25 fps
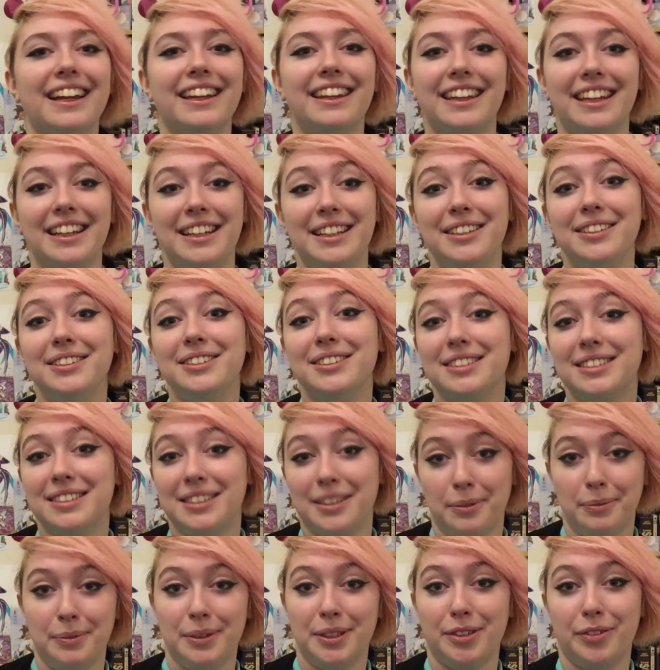thank you
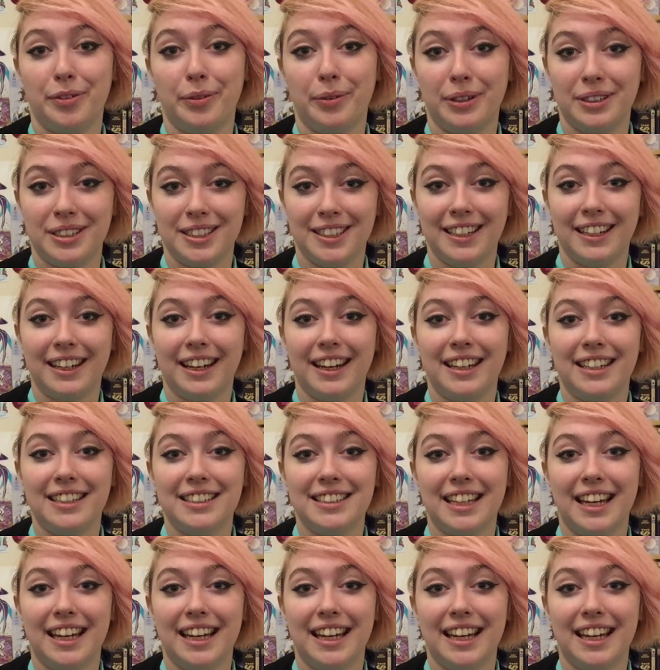so much for watching, guys,